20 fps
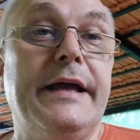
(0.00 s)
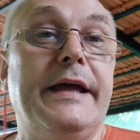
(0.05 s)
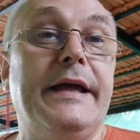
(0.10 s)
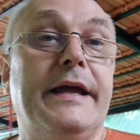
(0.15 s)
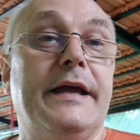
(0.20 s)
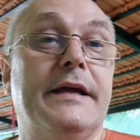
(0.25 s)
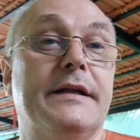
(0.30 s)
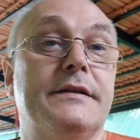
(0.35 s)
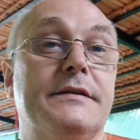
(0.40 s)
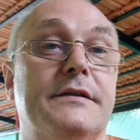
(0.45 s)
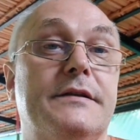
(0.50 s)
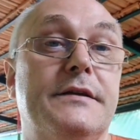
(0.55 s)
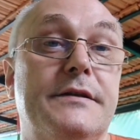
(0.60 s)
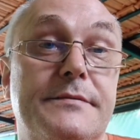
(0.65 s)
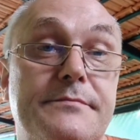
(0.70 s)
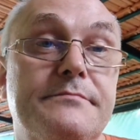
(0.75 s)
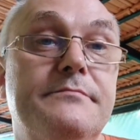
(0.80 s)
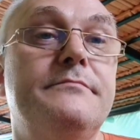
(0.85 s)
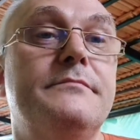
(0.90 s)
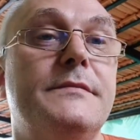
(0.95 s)
and
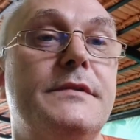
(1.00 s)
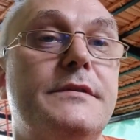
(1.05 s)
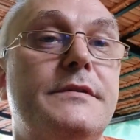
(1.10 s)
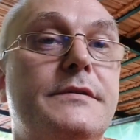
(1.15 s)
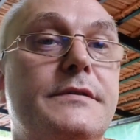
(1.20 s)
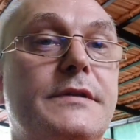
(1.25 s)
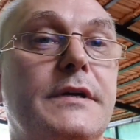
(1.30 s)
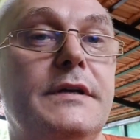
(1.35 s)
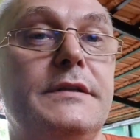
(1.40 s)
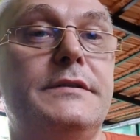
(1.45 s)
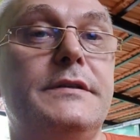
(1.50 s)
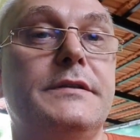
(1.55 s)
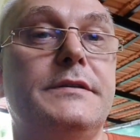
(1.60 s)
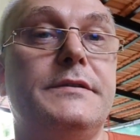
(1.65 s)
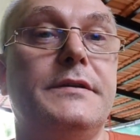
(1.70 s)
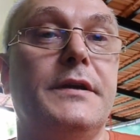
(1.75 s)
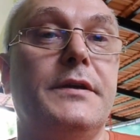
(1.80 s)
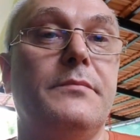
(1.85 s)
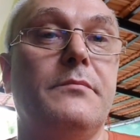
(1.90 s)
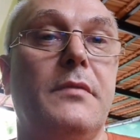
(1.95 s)
um, Sathya
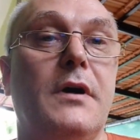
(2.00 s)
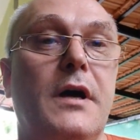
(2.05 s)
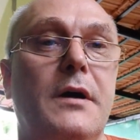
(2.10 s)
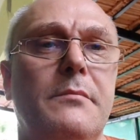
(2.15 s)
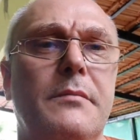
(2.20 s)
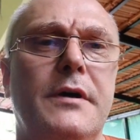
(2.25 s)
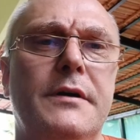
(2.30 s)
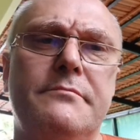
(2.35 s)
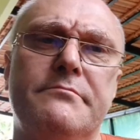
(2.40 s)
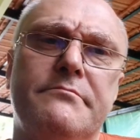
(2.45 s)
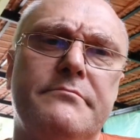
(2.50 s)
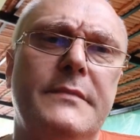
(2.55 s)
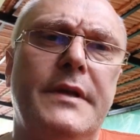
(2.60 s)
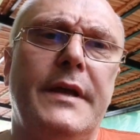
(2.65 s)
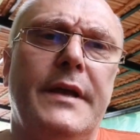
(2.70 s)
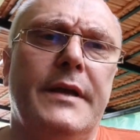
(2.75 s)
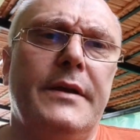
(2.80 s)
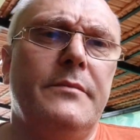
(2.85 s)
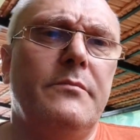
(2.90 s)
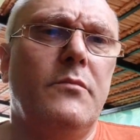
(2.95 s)
Sai Baba,
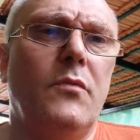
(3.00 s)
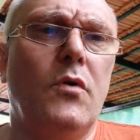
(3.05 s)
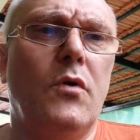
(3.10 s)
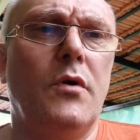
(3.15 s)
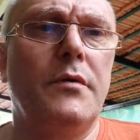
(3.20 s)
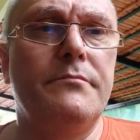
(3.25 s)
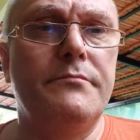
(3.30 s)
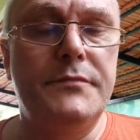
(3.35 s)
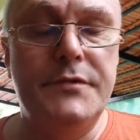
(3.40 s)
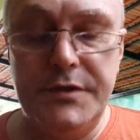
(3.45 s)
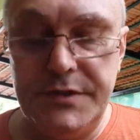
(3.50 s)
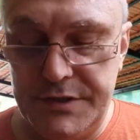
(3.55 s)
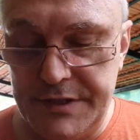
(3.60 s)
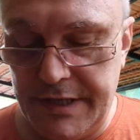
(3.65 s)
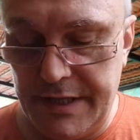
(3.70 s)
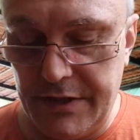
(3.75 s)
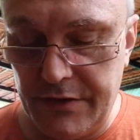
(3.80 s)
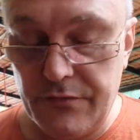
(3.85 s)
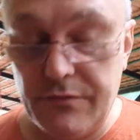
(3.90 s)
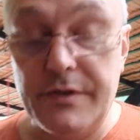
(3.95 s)
and more
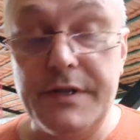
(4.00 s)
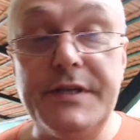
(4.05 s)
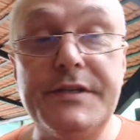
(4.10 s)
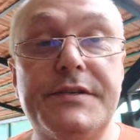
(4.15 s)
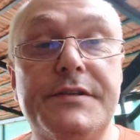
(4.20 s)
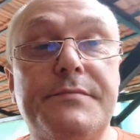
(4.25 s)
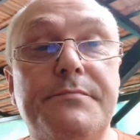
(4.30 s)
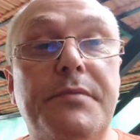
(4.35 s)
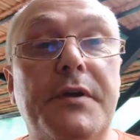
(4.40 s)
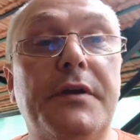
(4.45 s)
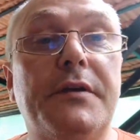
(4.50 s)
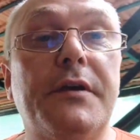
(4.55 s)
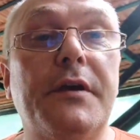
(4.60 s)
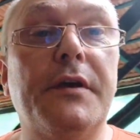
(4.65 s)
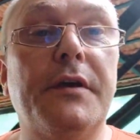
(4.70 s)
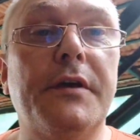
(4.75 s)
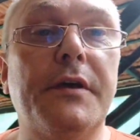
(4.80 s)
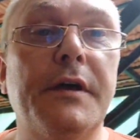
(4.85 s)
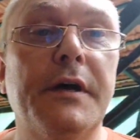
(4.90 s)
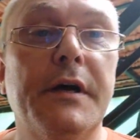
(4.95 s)
generally
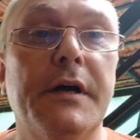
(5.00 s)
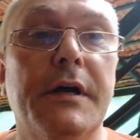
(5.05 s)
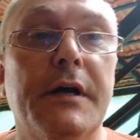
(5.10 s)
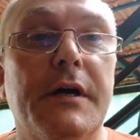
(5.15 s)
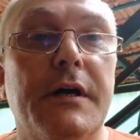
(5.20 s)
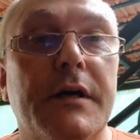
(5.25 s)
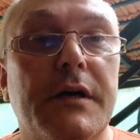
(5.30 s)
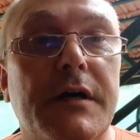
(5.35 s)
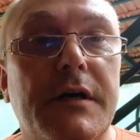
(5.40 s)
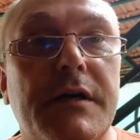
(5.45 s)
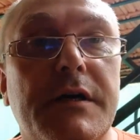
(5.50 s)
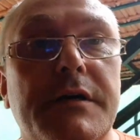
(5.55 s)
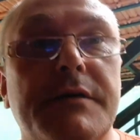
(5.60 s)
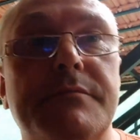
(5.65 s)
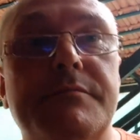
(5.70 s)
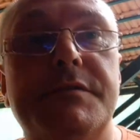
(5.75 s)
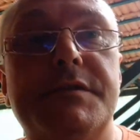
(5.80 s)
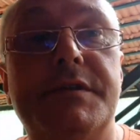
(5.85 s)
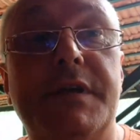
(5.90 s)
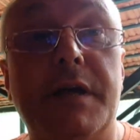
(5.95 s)
speaking
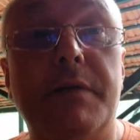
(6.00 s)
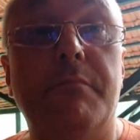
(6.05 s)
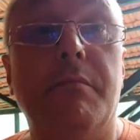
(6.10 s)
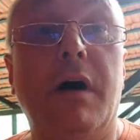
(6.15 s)
um, Sai